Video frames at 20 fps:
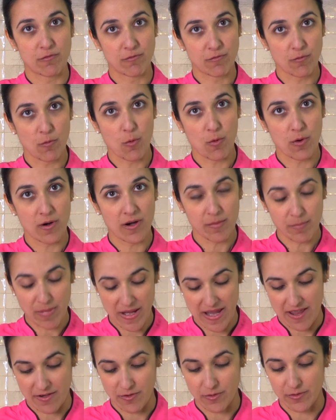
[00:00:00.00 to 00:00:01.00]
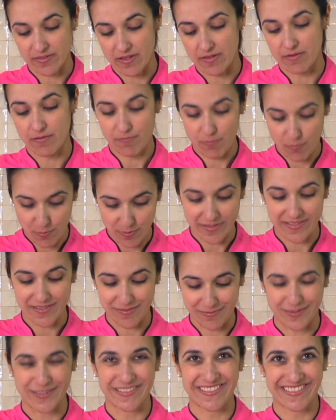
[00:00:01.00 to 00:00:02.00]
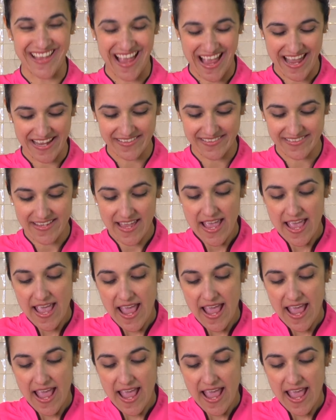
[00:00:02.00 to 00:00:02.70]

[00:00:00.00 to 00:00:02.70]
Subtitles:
4 panels on the 4 different sides.